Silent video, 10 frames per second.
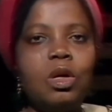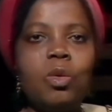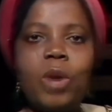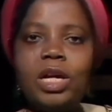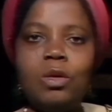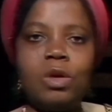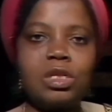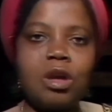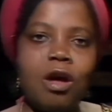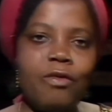When he
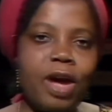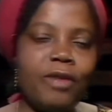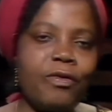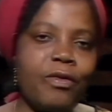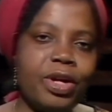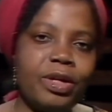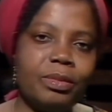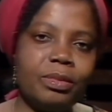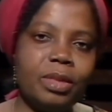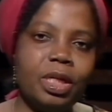was offered
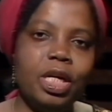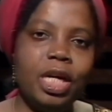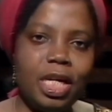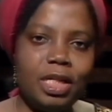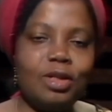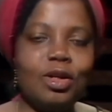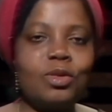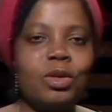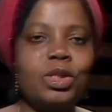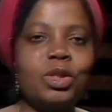freedom, he did
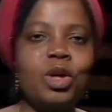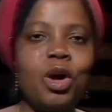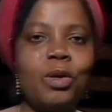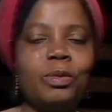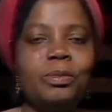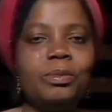not want to go.